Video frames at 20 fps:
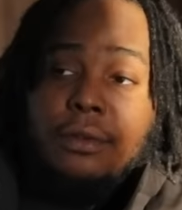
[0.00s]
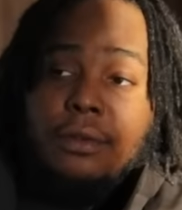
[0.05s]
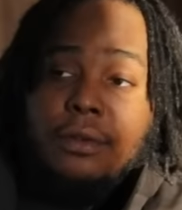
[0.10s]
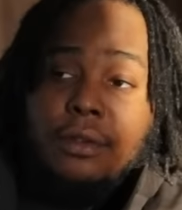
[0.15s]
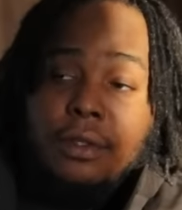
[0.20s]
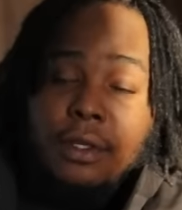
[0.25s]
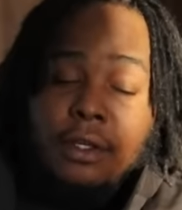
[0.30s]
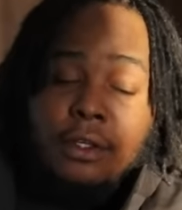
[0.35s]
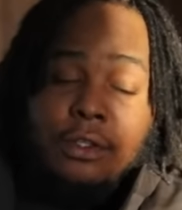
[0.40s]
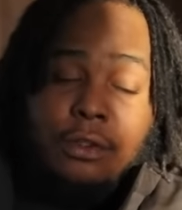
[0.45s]
yeah.
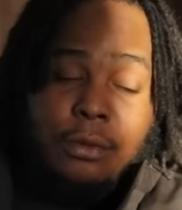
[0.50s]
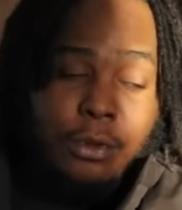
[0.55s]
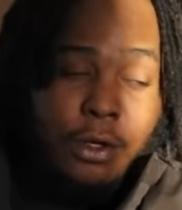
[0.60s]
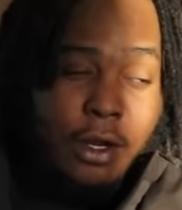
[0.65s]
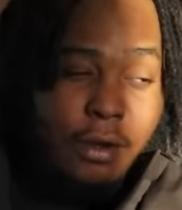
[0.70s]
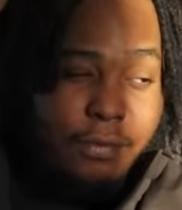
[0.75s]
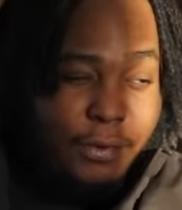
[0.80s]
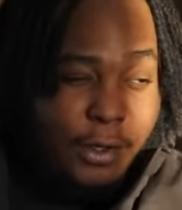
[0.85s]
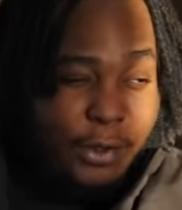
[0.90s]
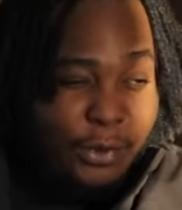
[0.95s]
Thank you,
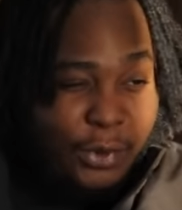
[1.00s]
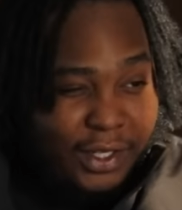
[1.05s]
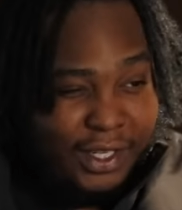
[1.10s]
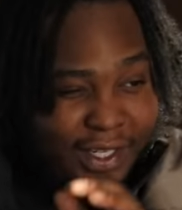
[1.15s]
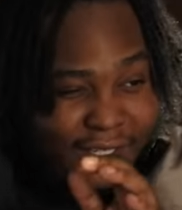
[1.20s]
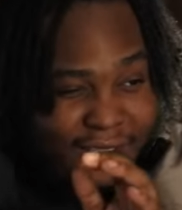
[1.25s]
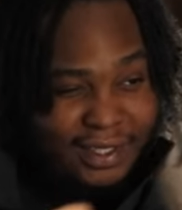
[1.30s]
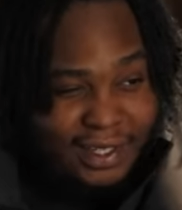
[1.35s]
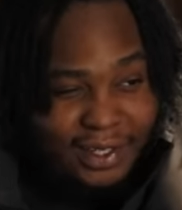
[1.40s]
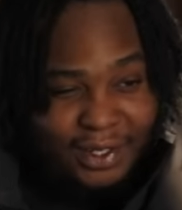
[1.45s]
bro. I fuck with
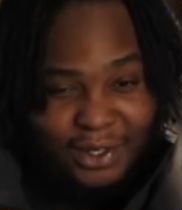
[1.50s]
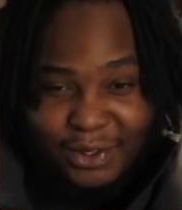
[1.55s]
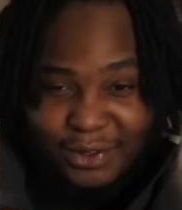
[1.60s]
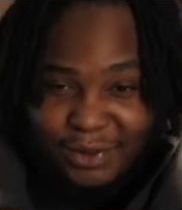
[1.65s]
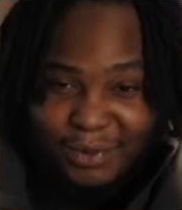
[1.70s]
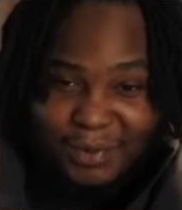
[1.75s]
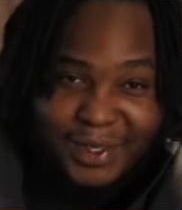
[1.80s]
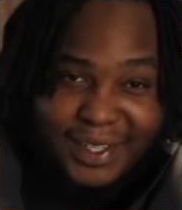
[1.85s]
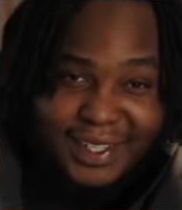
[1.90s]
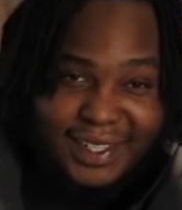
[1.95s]
kids
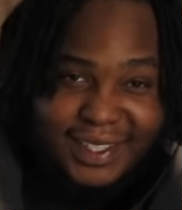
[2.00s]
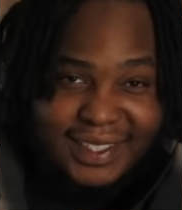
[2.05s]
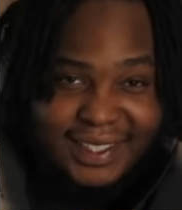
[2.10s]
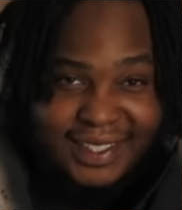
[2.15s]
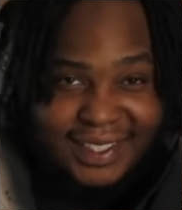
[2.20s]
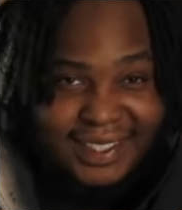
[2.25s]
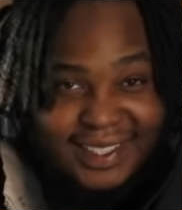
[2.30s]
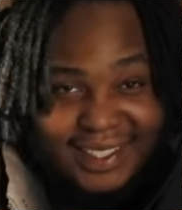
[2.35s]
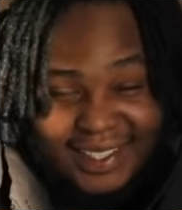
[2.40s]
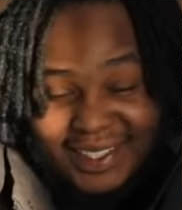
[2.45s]
takeover, man.
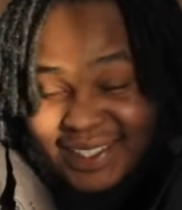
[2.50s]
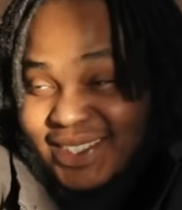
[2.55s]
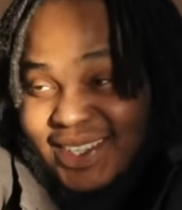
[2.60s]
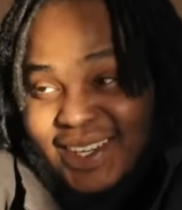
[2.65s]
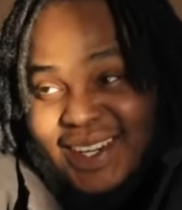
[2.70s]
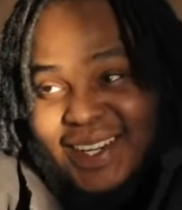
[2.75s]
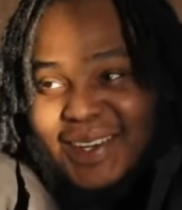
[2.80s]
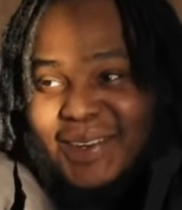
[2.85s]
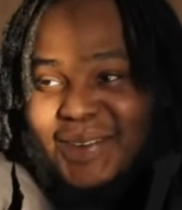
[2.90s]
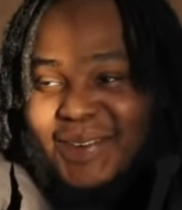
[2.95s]
shit.
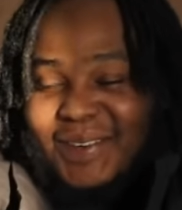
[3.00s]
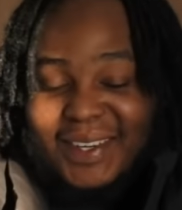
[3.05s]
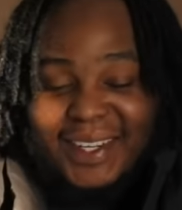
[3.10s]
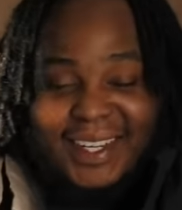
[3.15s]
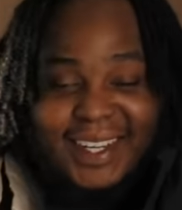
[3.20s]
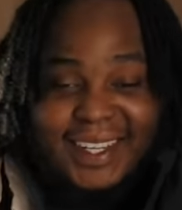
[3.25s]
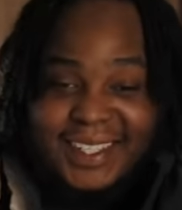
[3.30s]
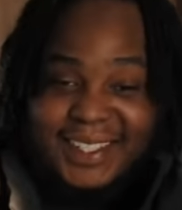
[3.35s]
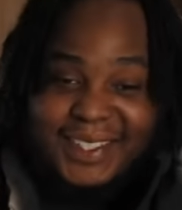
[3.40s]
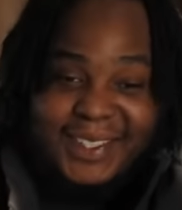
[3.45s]
Appreciate it. All right,
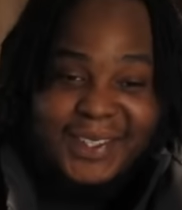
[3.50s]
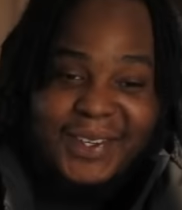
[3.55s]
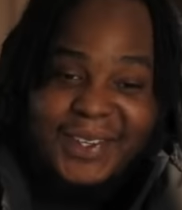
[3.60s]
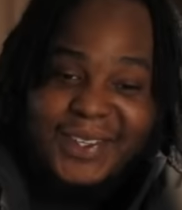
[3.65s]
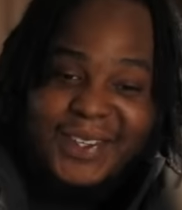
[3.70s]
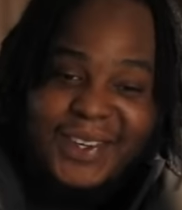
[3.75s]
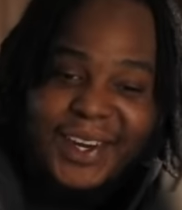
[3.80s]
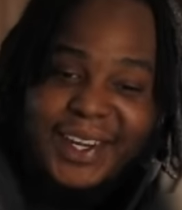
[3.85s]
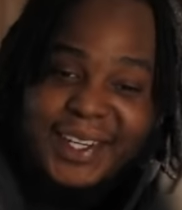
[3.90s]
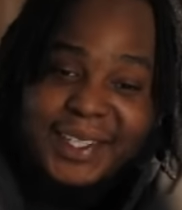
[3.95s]
y'all niggas
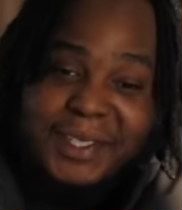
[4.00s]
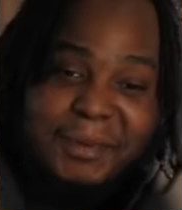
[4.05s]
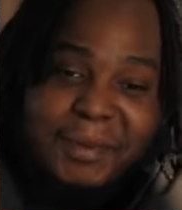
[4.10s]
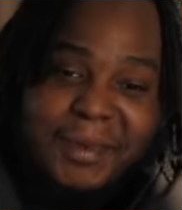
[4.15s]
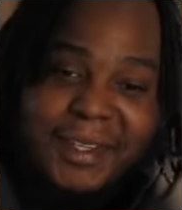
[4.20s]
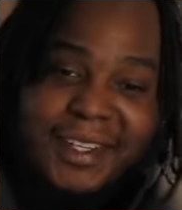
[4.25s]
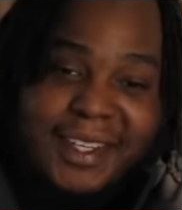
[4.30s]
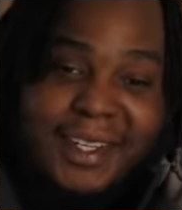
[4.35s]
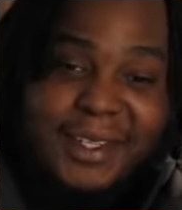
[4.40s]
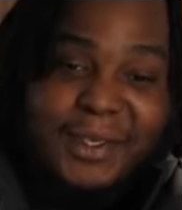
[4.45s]
going crazy,
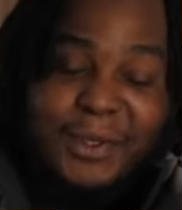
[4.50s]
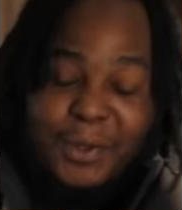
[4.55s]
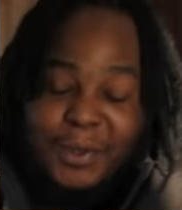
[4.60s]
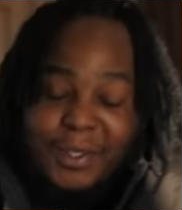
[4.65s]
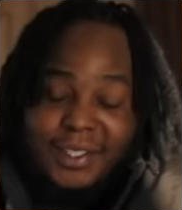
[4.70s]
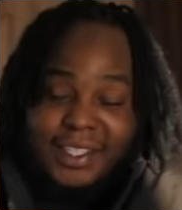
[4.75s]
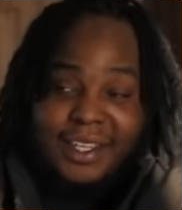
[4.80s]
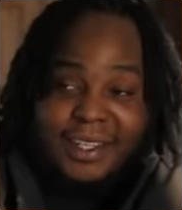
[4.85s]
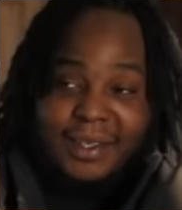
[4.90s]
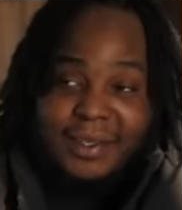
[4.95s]
man. Y'all doing
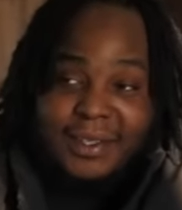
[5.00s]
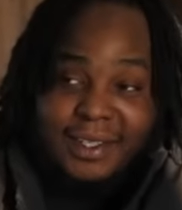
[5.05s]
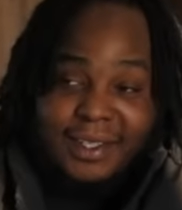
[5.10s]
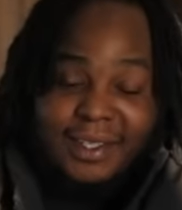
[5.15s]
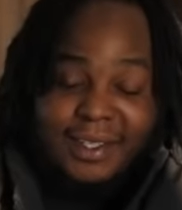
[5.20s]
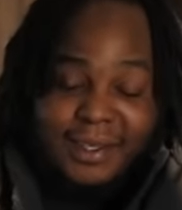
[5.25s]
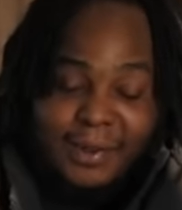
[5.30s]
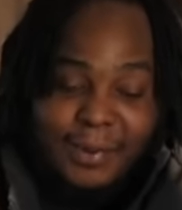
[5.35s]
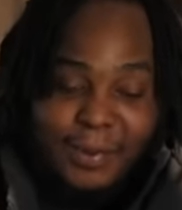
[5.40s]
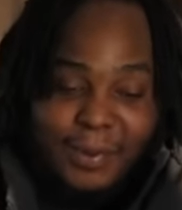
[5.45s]
what y'all,
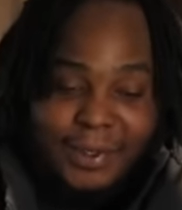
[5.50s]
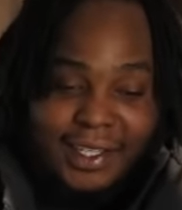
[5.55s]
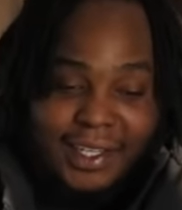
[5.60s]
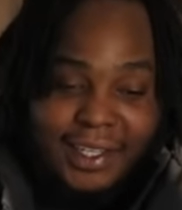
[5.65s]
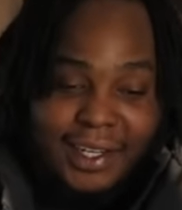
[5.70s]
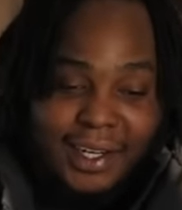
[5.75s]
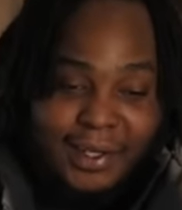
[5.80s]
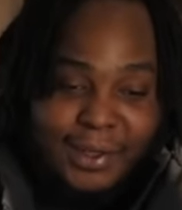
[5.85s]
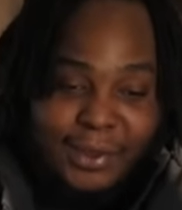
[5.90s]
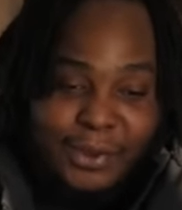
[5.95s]
y'all
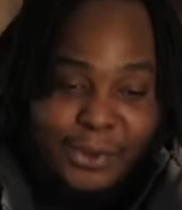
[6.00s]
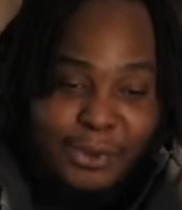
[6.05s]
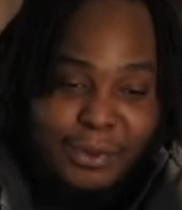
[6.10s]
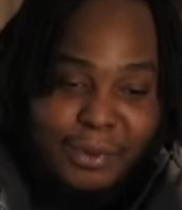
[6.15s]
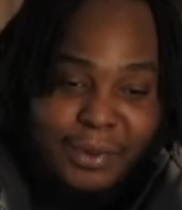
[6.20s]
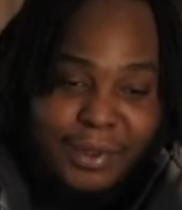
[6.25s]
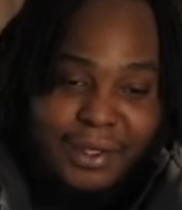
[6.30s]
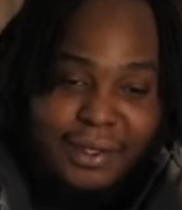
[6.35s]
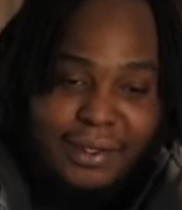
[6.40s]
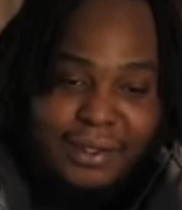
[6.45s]
got to do,
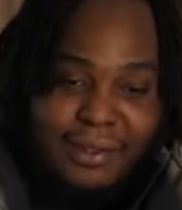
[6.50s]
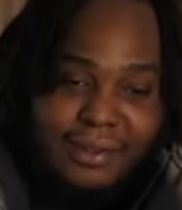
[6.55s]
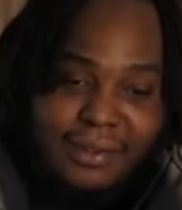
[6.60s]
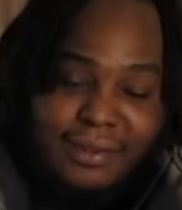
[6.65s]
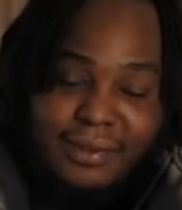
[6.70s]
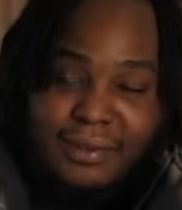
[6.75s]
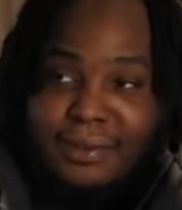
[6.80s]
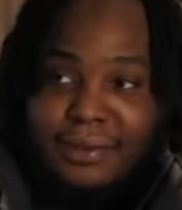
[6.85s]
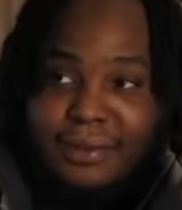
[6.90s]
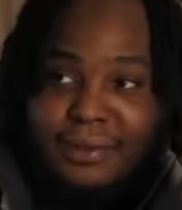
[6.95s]
man
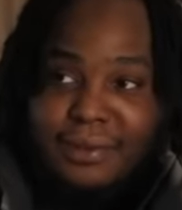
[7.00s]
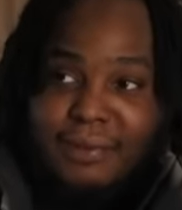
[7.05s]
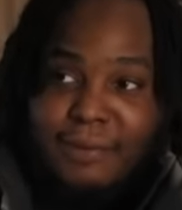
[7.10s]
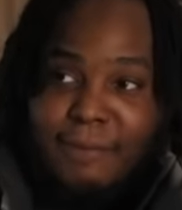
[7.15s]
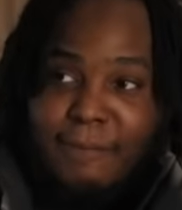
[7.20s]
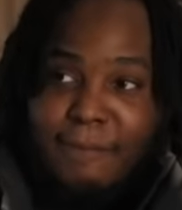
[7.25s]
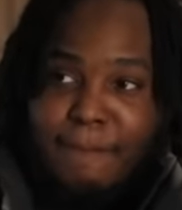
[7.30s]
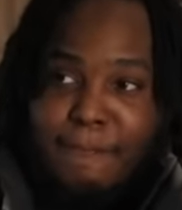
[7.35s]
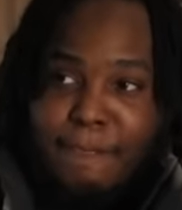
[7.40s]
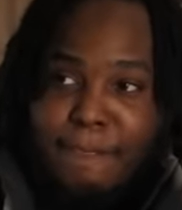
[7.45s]
what's like your one